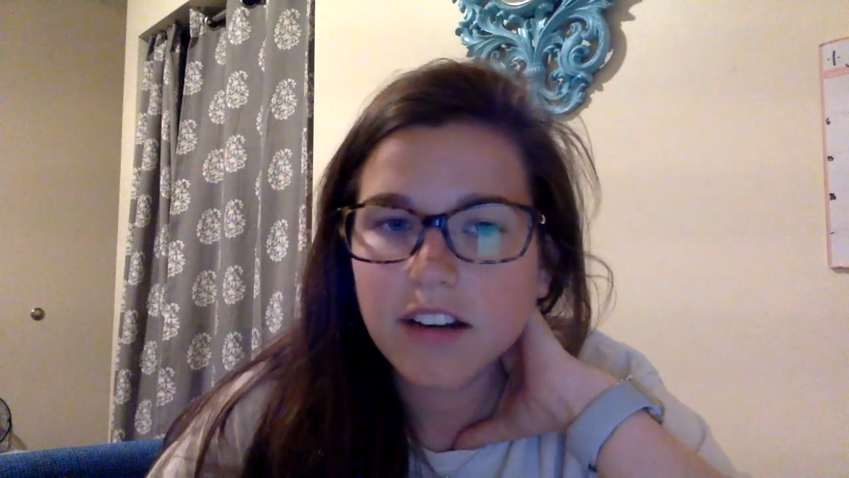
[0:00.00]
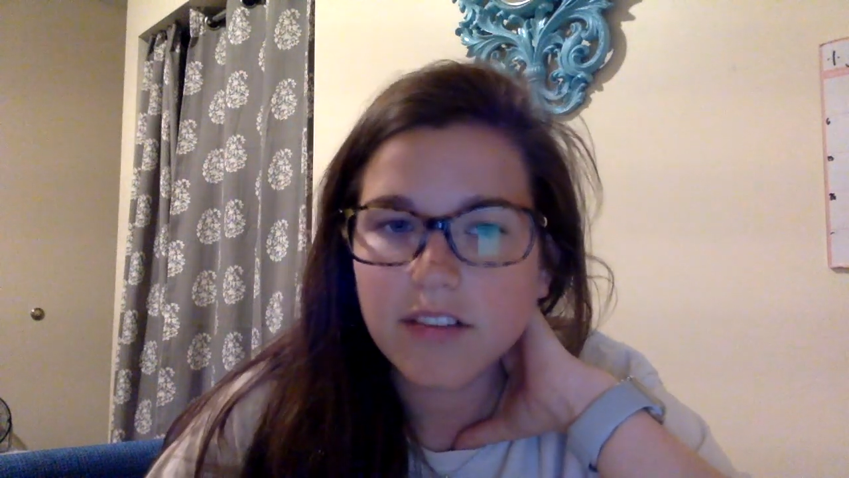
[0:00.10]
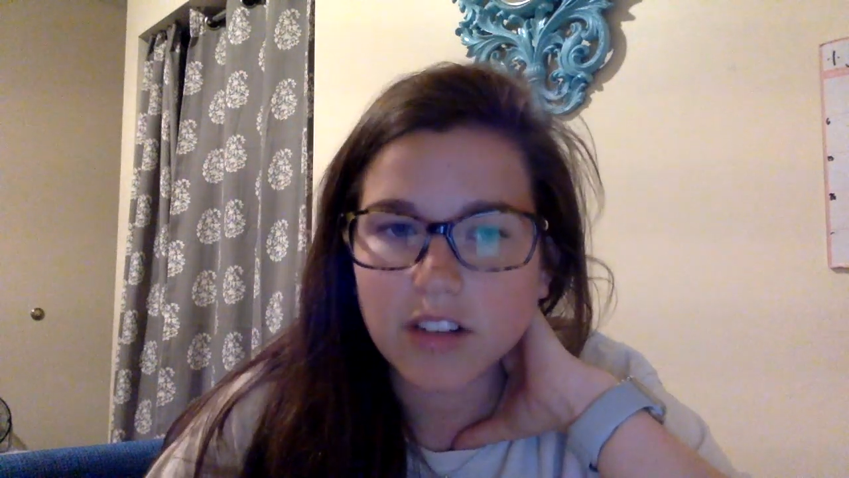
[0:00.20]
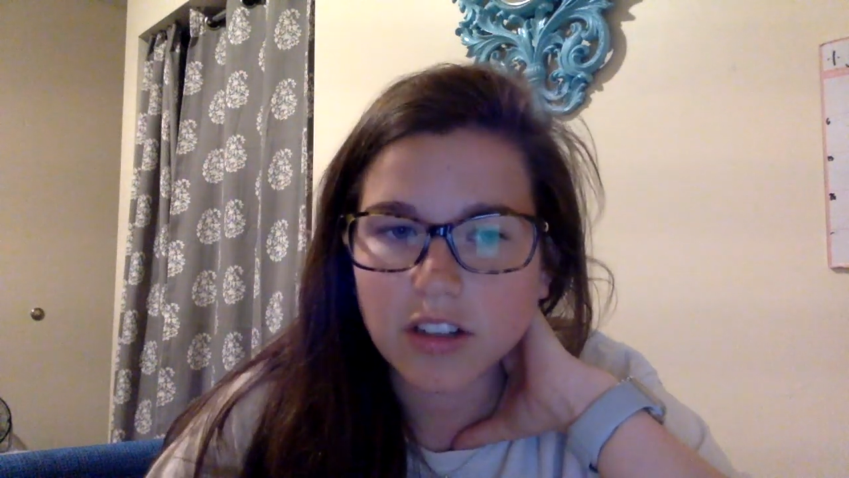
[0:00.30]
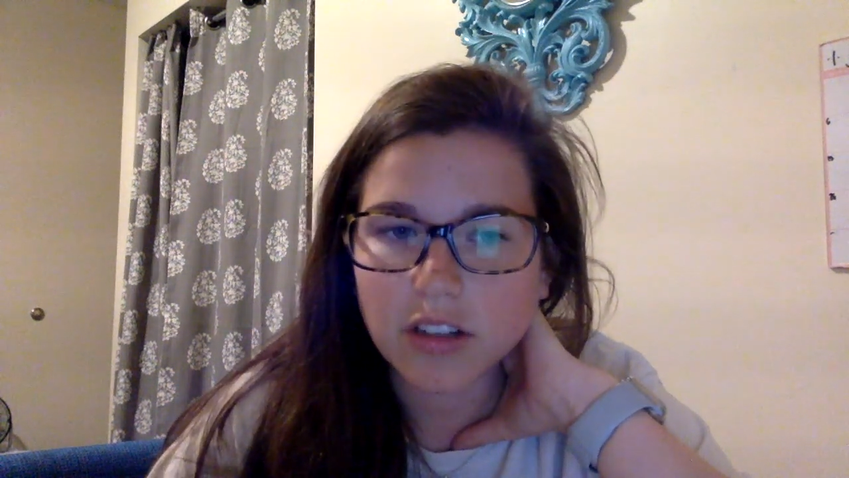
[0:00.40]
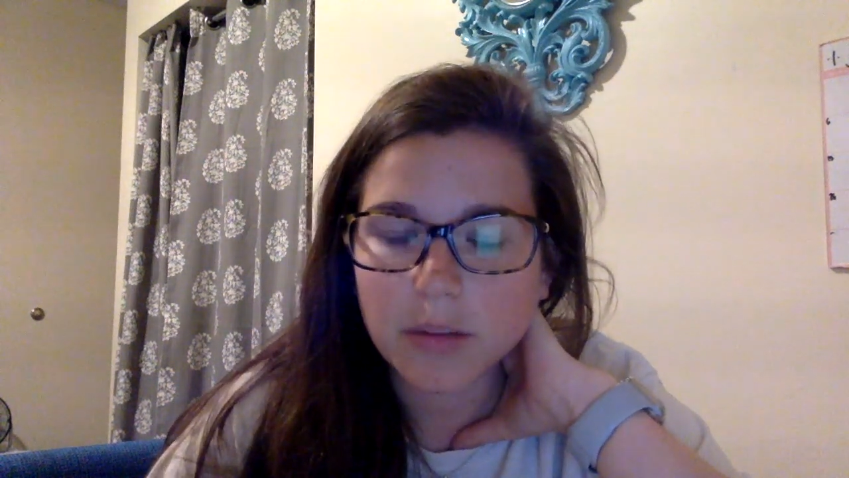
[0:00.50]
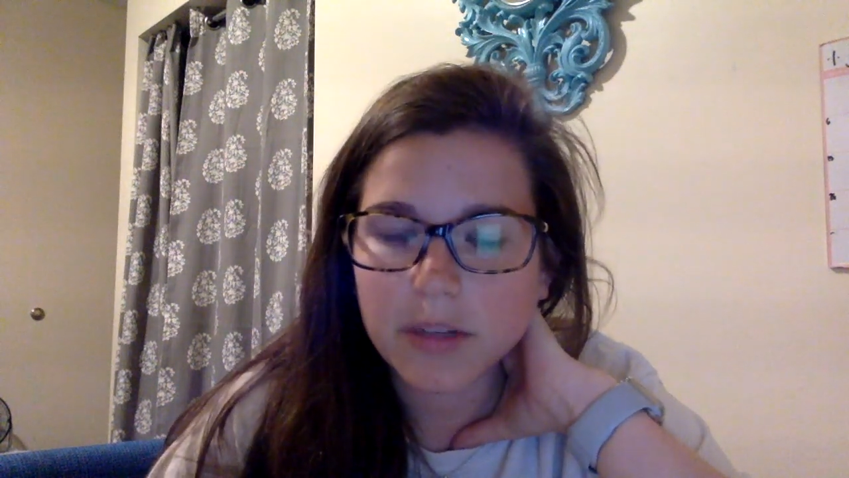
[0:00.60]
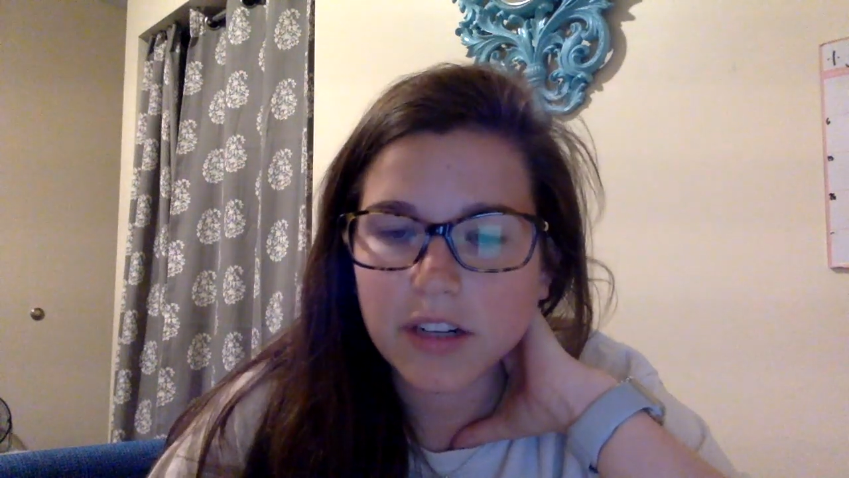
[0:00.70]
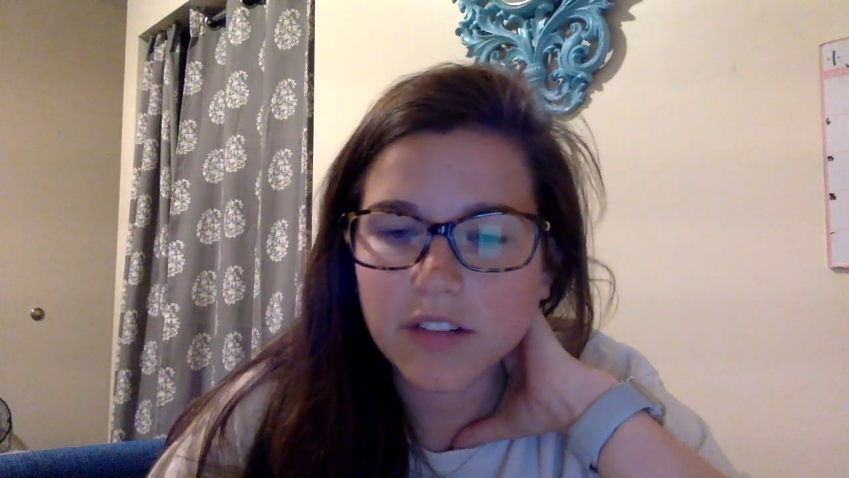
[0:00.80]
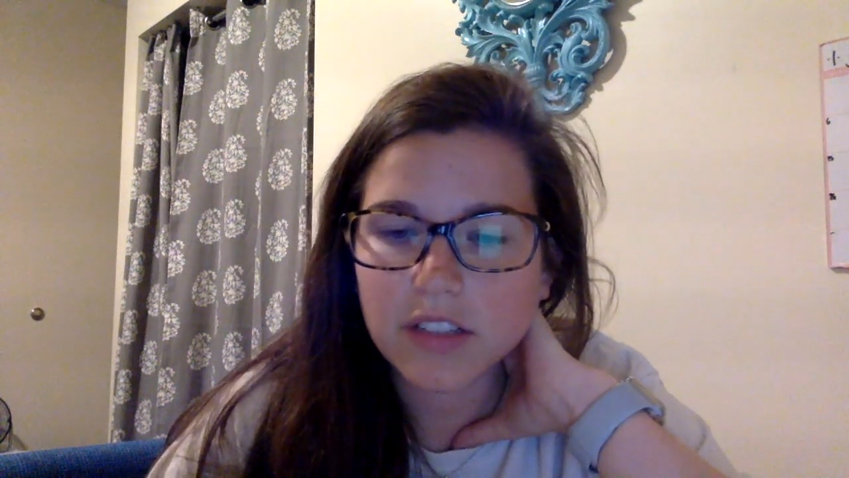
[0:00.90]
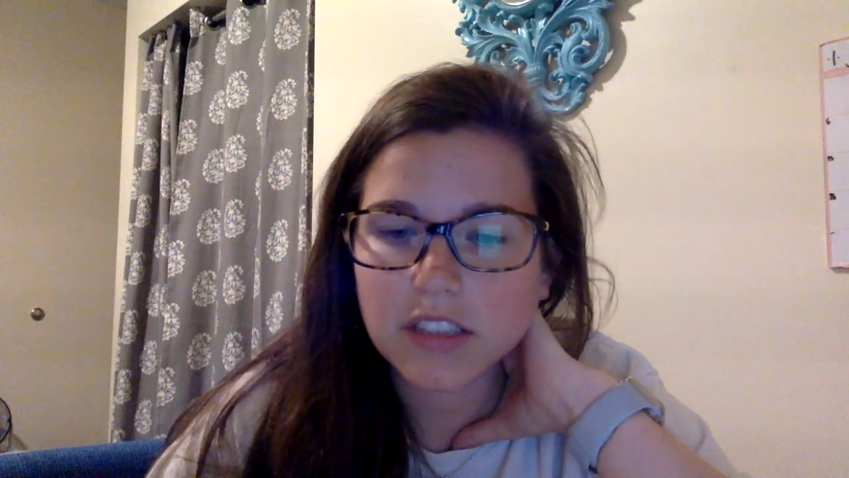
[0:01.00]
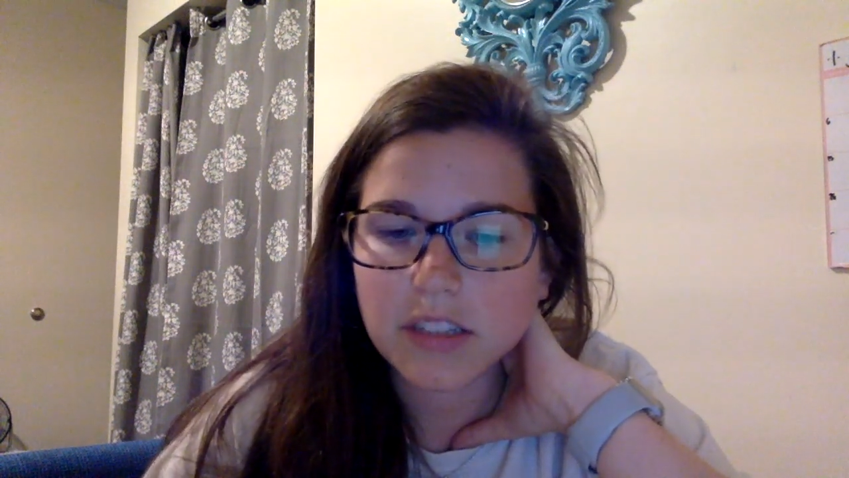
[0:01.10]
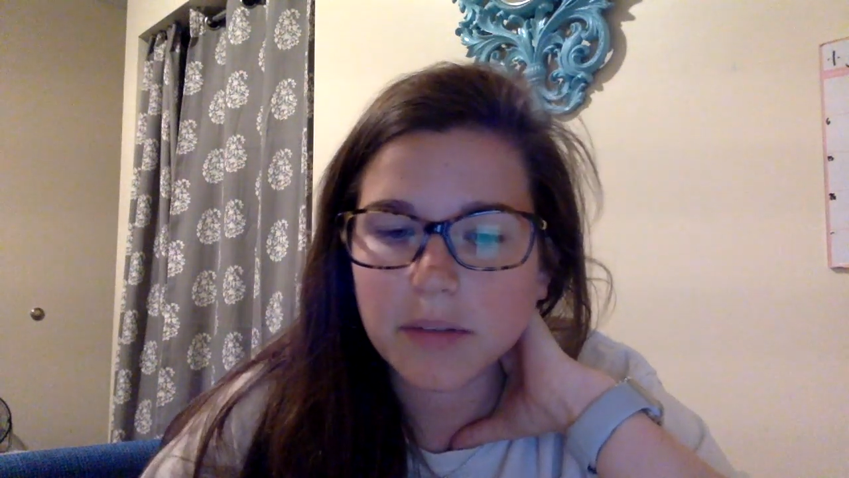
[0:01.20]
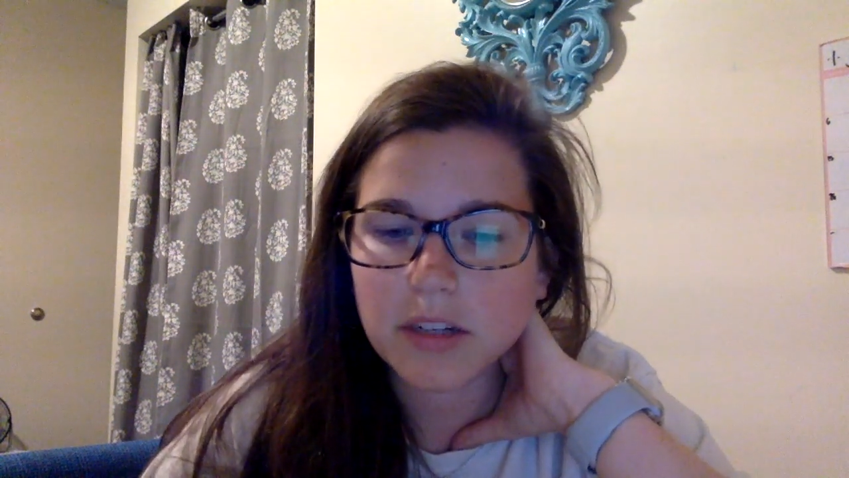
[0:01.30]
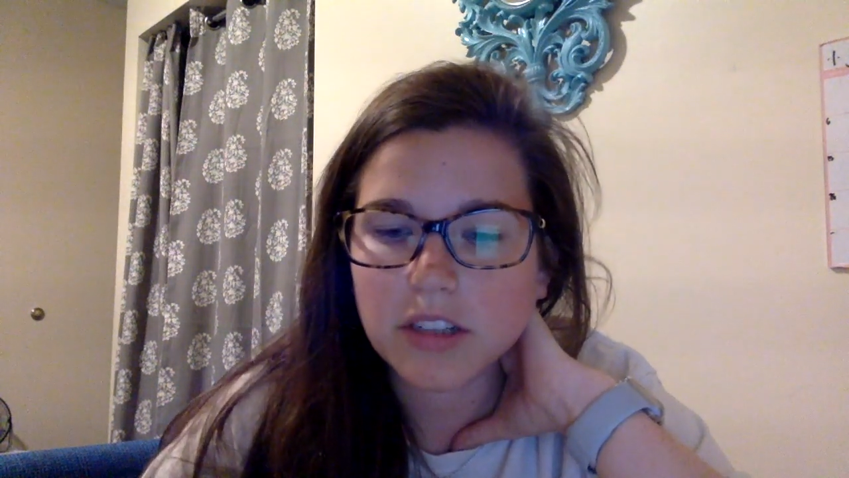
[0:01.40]
for a little bit over the
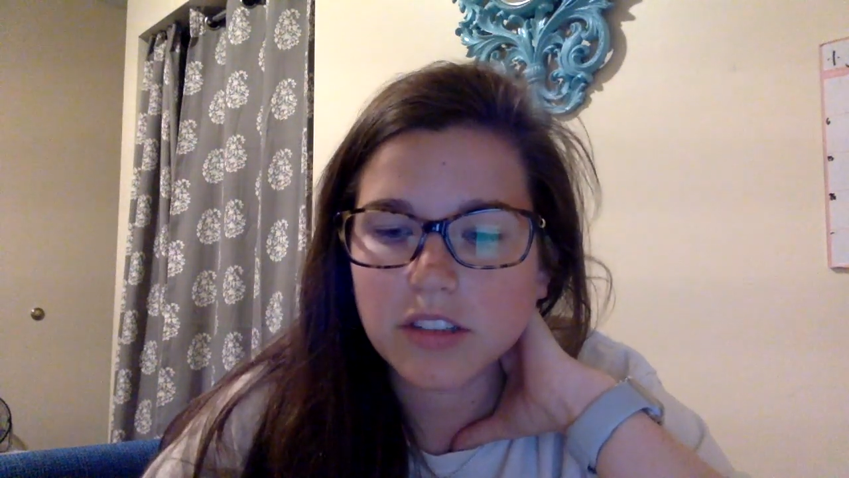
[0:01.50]
summer